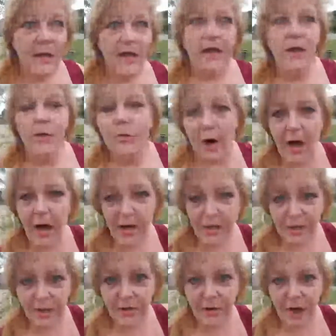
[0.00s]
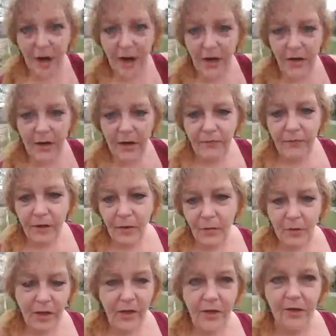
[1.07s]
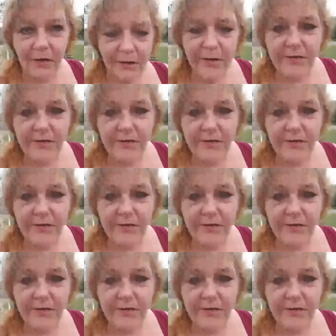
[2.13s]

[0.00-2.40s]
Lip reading: rise you higher, if you will.